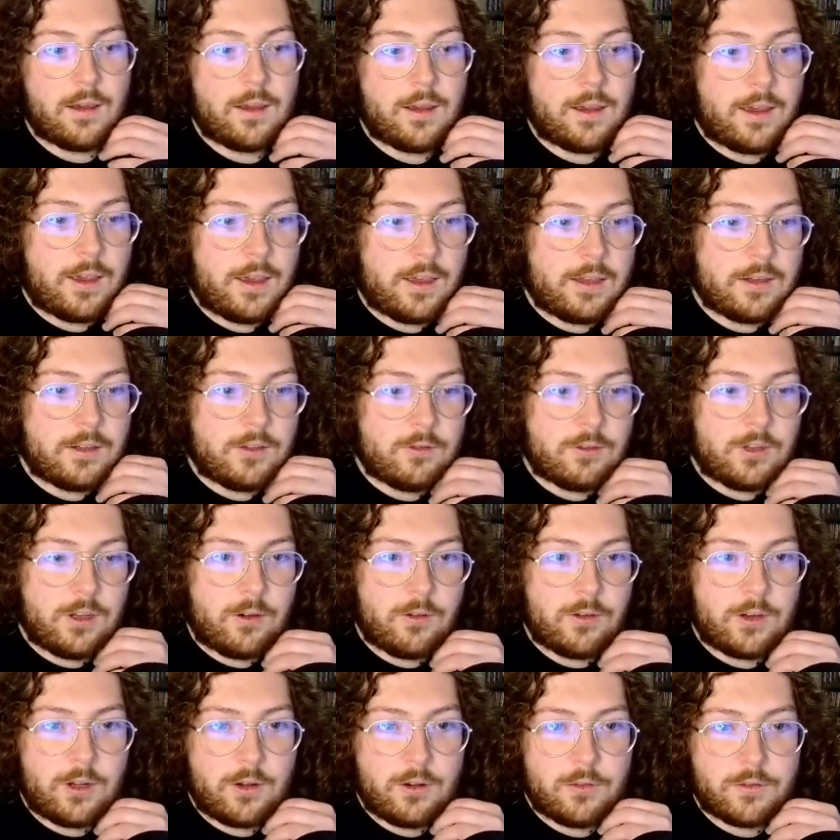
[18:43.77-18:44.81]
And you
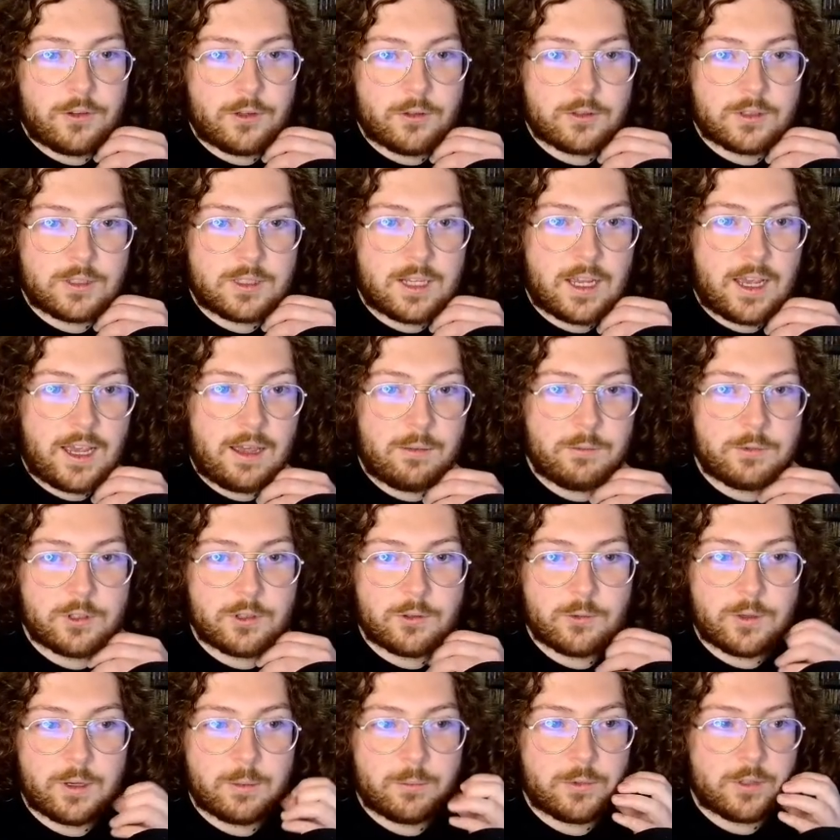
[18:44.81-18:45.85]
don't know if those tabs
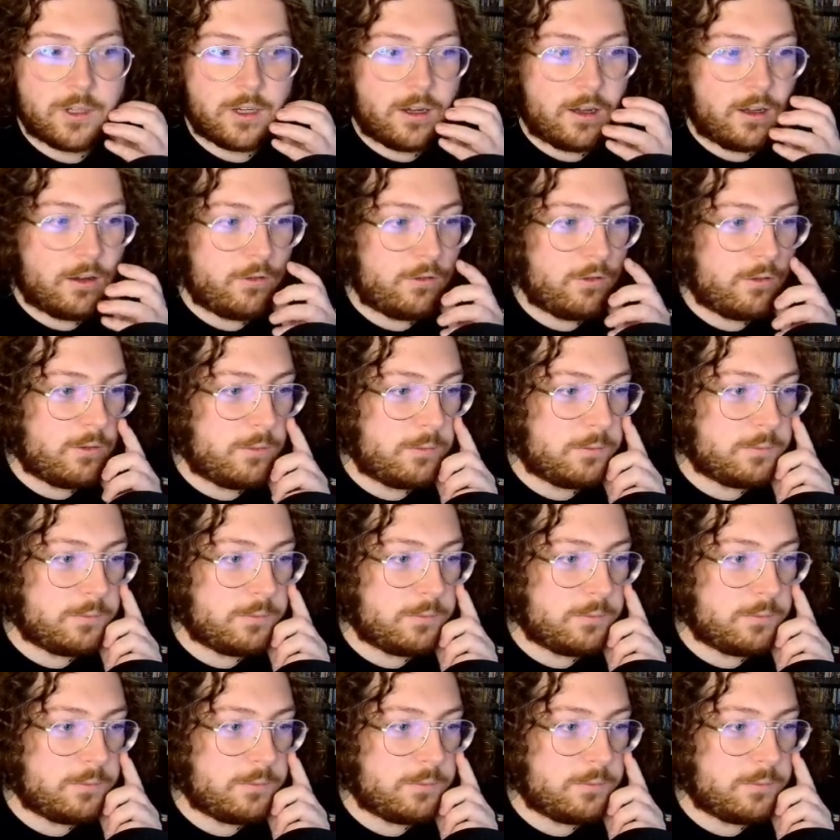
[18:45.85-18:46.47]
are ripped off.